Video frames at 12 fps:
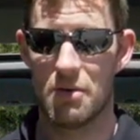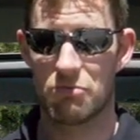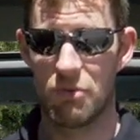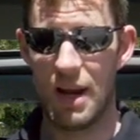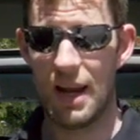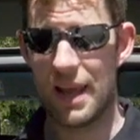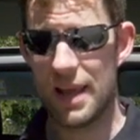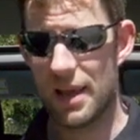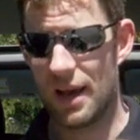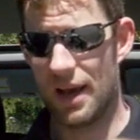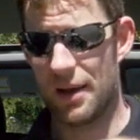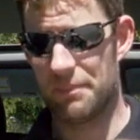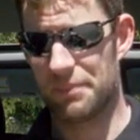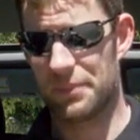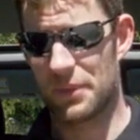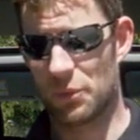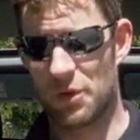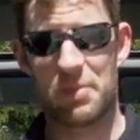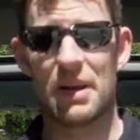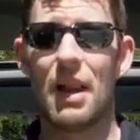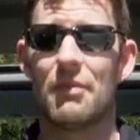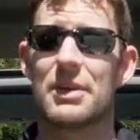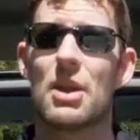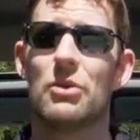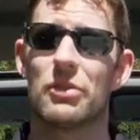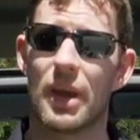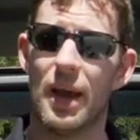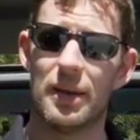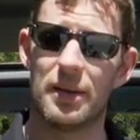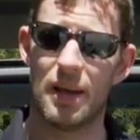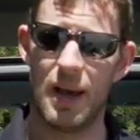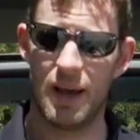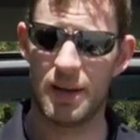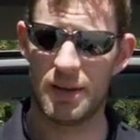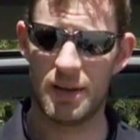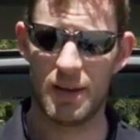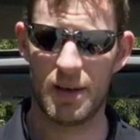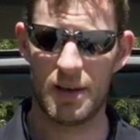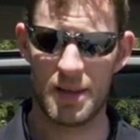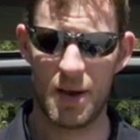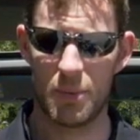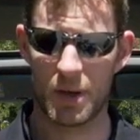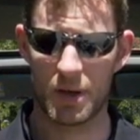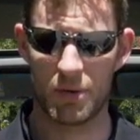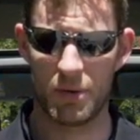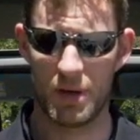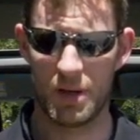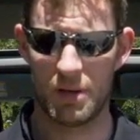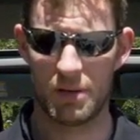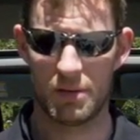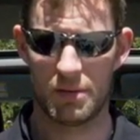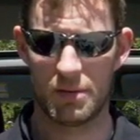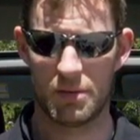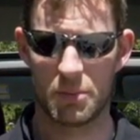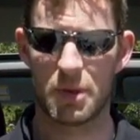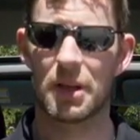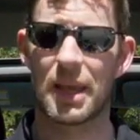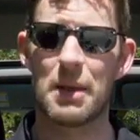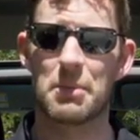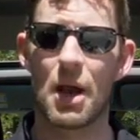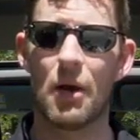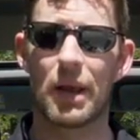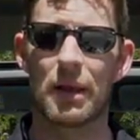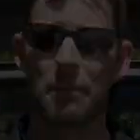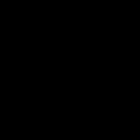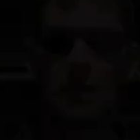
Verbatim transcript: Really, um, we've been loving using it, and uh, yeah, we're going to uh, we're going to keep going.